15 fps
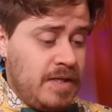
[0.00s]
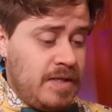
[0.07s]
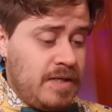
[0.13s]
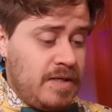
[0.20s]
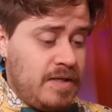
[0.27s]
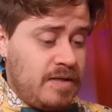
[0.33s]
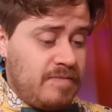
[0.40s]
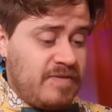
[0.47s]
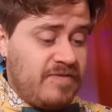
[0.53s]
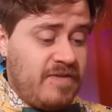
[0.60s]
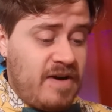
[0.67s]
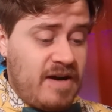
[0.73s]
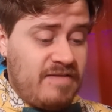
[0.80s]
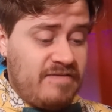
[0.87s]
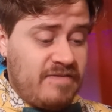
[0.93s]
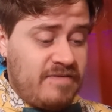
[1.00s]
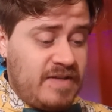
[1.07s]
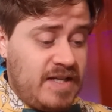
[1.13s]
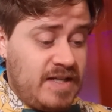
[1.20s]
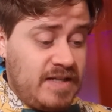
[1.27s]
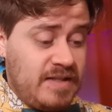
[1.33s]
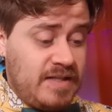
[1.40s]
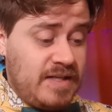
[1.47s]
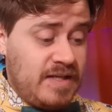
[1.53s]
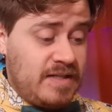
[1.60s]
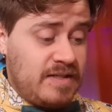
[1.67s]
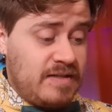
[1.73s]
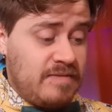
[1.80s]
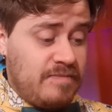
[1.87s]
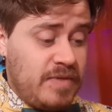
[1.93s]
Number 5, I've taken the
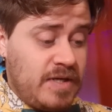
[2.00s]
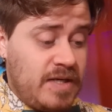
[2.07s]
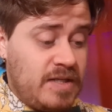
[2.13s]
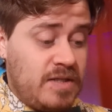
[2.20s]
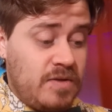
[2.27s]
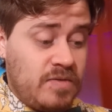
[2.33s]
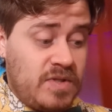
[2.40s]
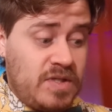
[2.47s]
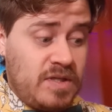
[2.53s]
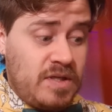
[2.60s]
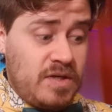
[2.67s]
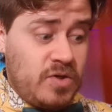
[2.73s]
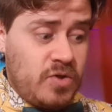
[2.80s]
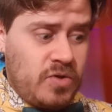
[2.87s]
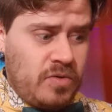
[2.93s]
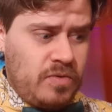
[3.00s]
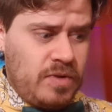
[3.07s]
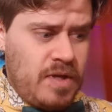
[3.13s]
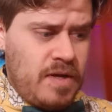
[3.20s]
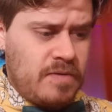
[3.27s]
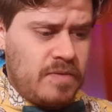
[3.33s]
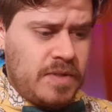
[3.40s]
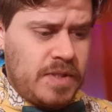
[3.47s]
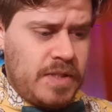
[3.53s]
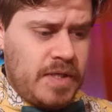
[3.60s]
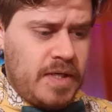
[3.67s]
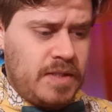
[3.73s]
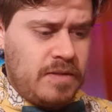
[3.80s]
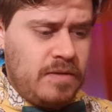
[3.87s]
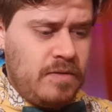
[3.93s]
test, but I don't see a control line. What should
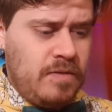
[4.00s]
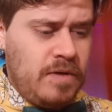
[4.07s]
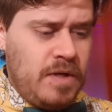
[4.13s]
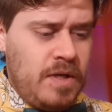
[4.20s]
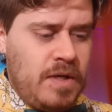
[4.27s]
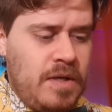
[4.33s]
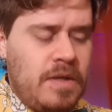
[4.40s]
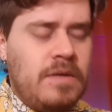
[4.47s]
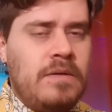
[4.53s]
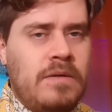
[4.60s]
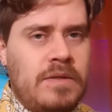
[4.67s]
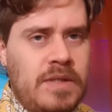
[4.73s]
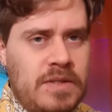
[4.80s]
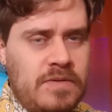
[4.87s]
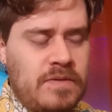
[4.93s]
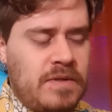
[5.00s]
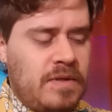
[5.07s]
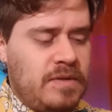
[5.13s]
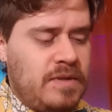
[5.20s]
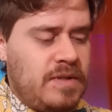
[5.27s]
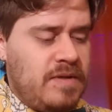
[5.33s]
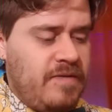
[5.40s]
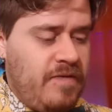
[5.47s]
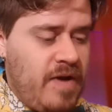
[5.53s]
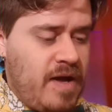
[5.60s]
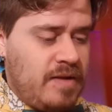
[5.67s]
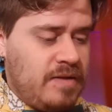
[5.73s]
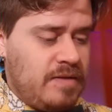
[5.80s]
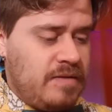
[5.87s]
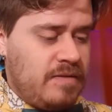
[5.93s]
I do? Your test result is
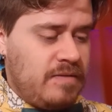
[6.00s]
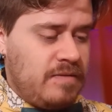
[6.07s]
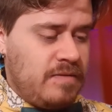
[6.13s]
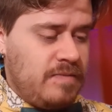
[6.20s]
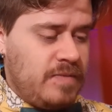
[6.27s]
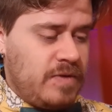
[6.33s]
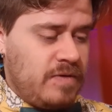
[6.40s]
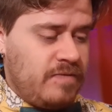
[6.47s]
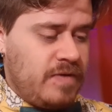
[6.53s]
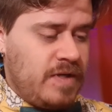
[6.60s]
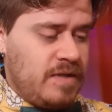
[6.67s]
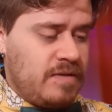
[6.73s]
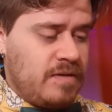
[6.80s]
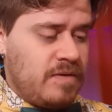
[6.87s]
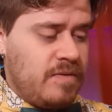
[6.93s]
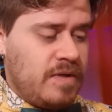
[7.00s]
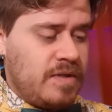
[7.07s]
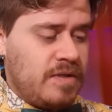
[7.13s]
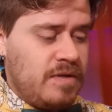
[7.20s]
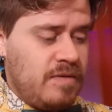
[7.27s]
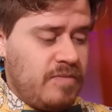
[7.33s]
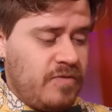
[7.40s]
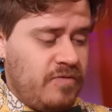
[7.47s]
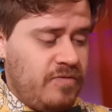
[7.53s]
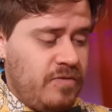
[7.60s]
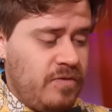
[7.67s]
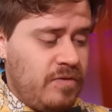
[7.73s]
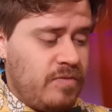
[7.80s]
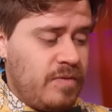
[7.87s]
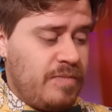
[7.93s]
invalid. Observe the answer to question number
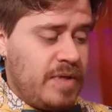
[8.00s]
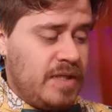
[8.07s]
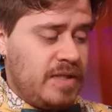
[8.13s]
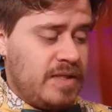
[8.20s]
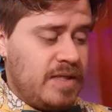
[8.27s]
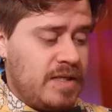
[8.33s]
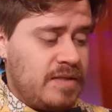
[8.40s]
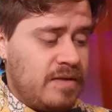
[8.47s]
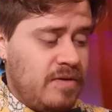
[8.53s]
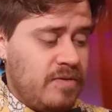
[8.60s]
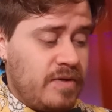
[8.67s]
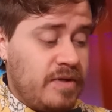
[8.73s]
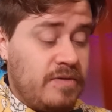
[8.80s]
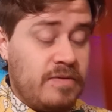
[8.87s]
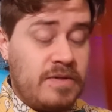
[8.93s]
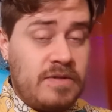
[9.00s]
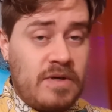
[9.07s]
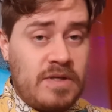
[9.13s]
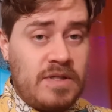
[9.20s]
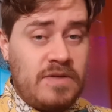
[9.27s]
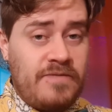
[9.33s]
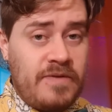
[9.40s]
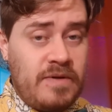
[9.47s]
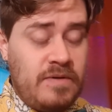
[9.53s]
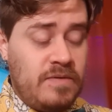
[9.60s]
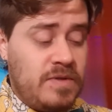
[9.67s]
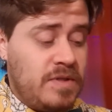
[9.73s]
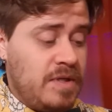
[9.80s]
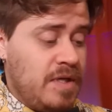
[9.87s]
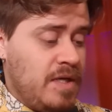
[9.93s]
4. Repeat the test according to instructions for use.